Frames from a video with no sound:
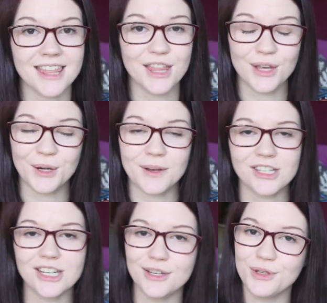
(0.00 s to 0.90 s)
The third
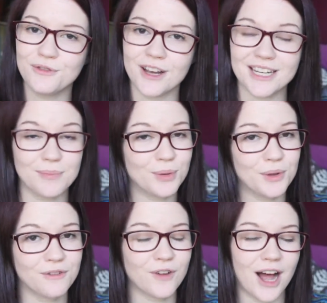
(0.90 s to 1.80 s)
question is to find a book
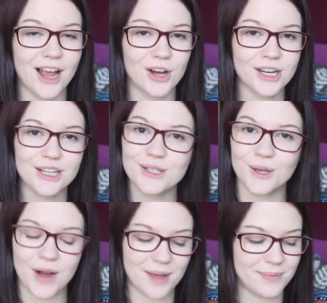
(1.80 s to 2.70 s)
with fire on it,
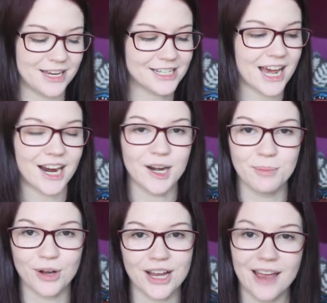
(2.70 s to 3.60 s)
so I picked Harry
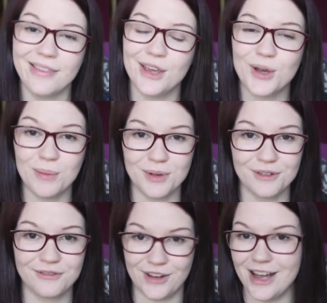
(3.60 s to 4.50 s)
Potter and the Goblet
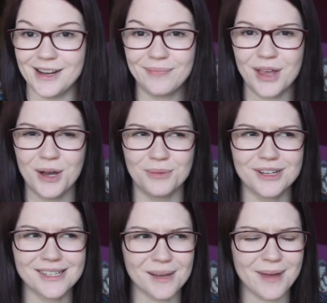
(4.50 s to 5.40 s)
of Fire,
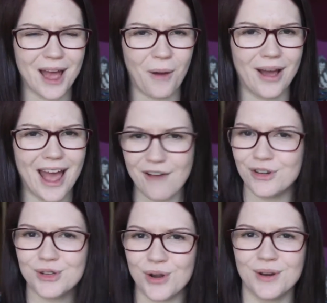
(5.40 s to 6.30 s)
which somehow I
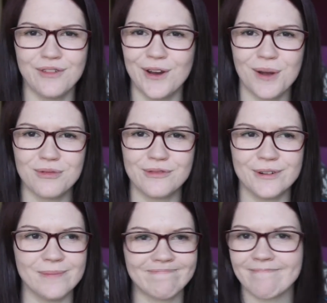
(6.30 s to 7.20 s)
haven't shown a video
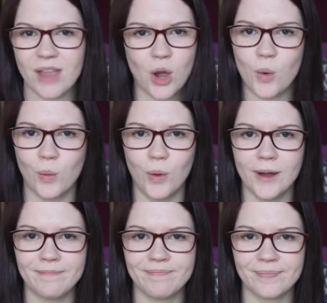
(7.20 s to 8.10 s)
before.
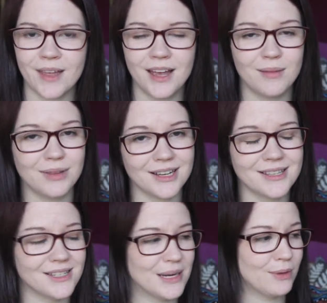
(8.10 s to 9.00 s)
What?
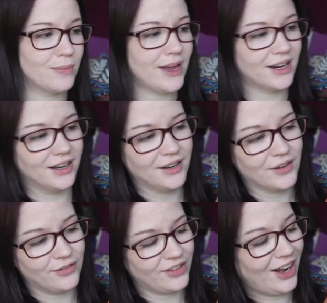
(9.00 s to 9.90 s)
Plus double banger,
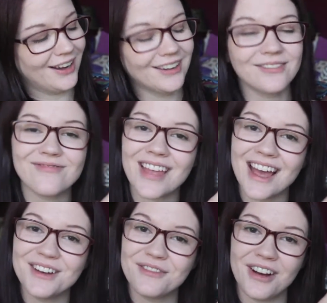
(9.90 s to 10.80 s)
fire.
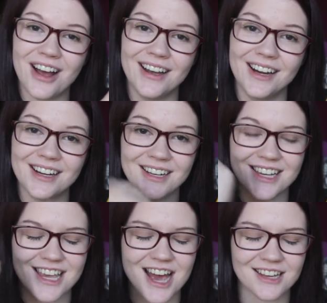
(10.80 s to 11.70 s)
And fire.
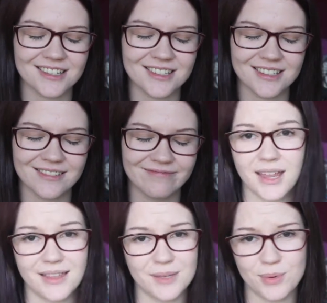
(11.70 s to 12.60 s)
Yes.
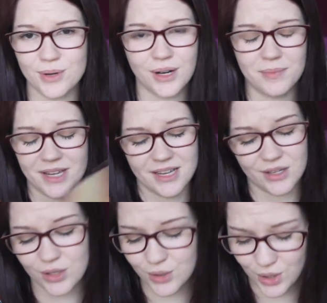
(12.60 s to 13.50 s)
This poor copy
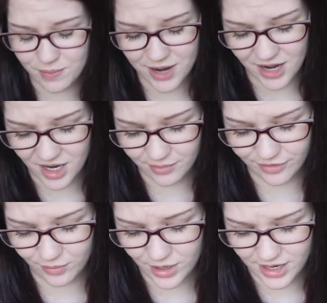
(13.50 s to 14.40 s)
is so beaten up
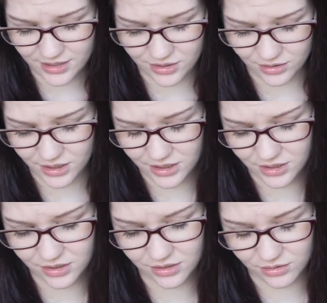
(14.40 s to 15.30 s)
from when I took it
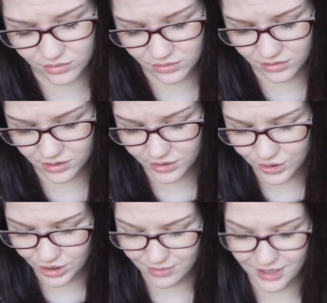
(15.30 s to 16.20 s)
to school
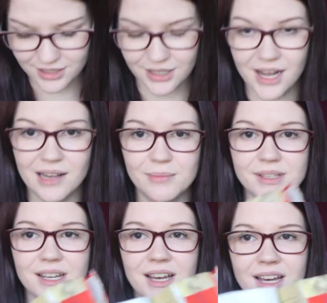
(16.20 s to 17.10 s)
too many
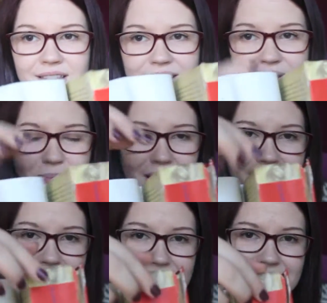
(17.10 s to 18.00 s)
times. The
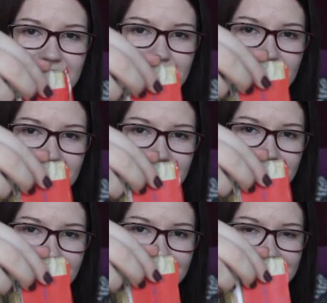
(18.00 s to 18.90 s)
spine is coming
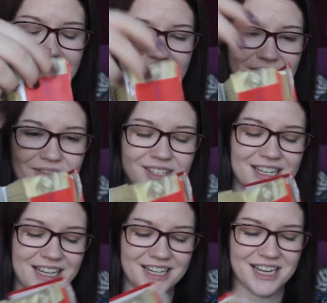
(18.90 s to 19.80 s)
off and is kind of
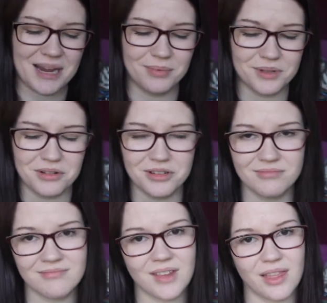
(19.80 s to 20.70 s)
sticky taped
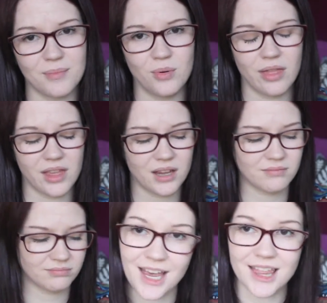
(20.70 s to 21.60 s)
on. The poor thing.
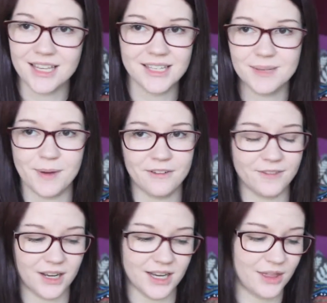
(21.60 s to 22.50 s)
This is by
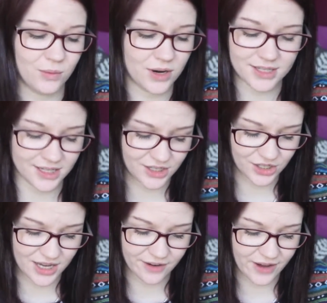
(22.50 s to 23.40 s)
far in the worst
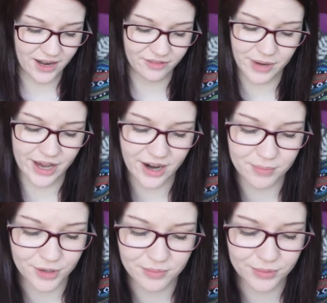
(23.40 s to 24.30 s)
condition out of any of my Harry
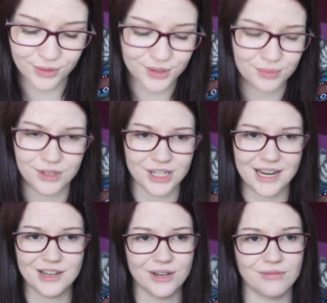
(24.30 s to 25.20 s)
Potter books, which
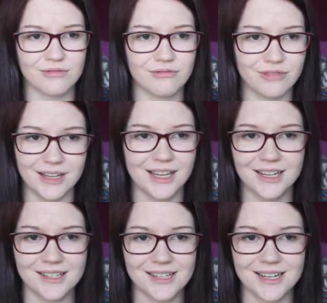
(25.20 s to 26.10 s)
I don't really
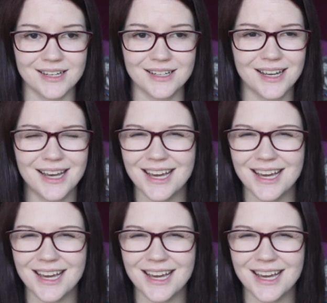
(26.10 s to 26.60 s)
understand.